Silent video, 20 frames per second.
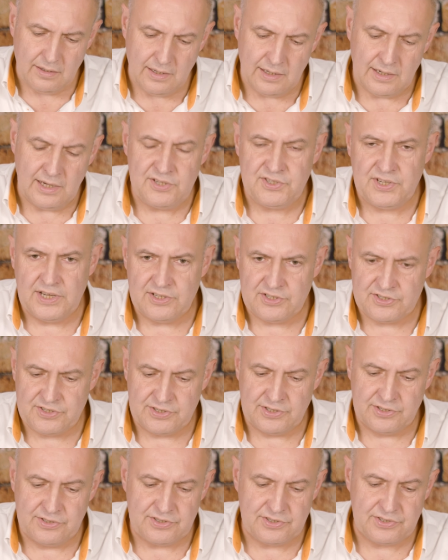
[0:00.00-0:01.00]
In this
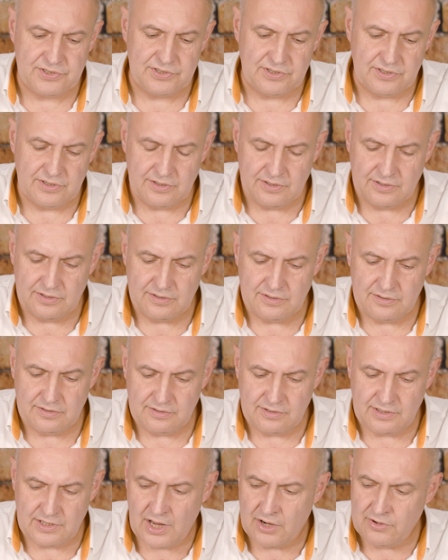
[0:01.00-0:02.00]
instance,
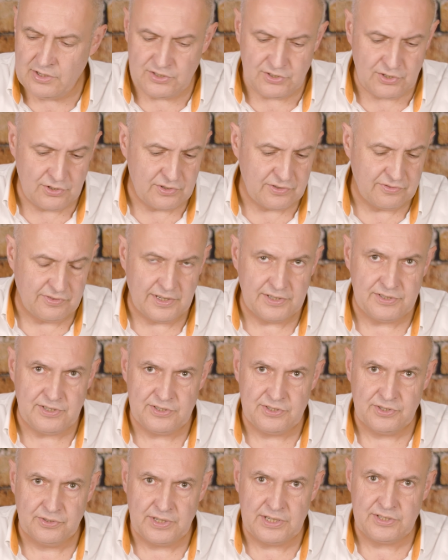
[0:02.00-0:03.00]
the only 2
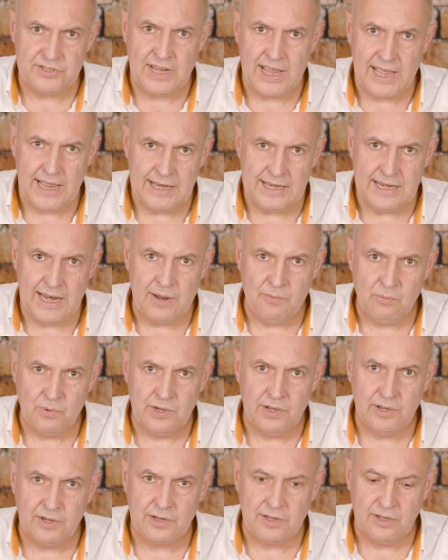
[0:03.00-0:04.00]
devices on this CAN
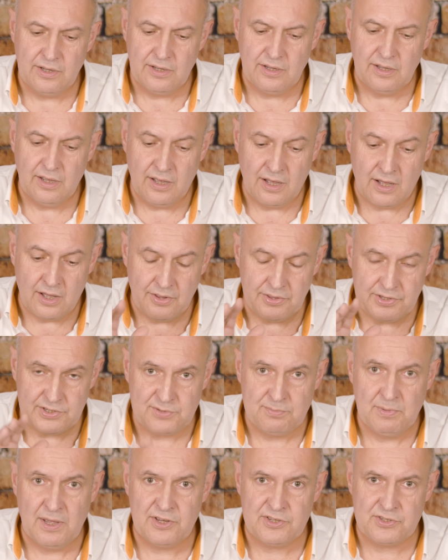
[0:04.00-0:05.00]
network are the
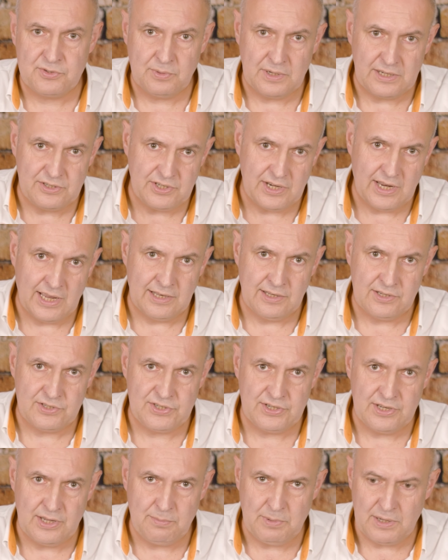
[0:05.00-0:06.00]
Smart Switch and the
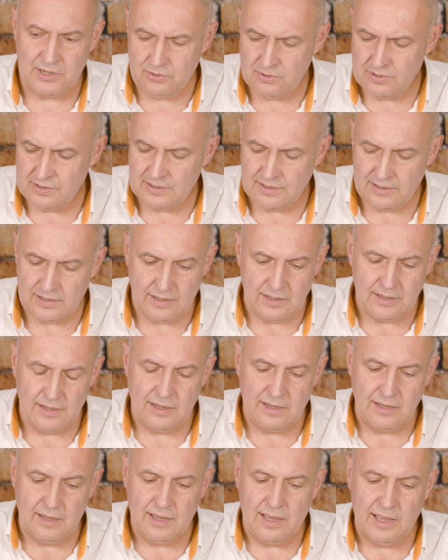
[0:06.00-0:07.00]
servo.
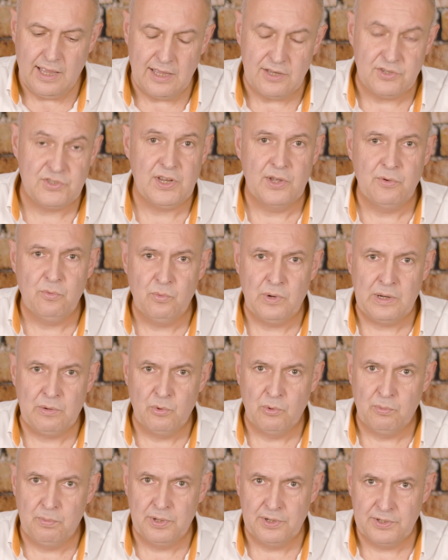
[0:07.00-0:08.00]
So we
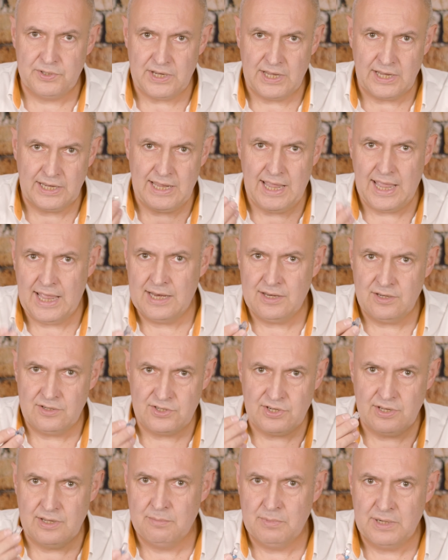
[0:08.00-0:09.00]
will put a CAN
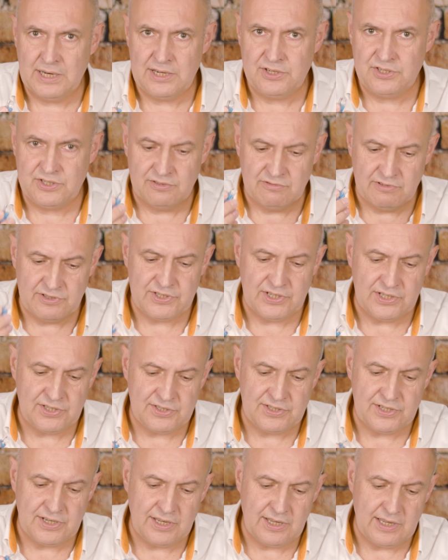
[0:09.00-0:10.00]
termination
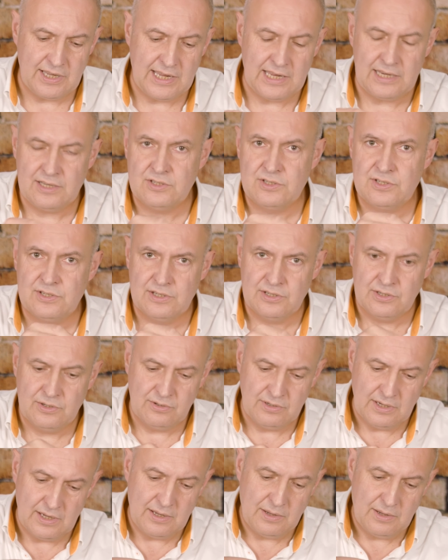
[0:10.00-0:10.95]
resistor into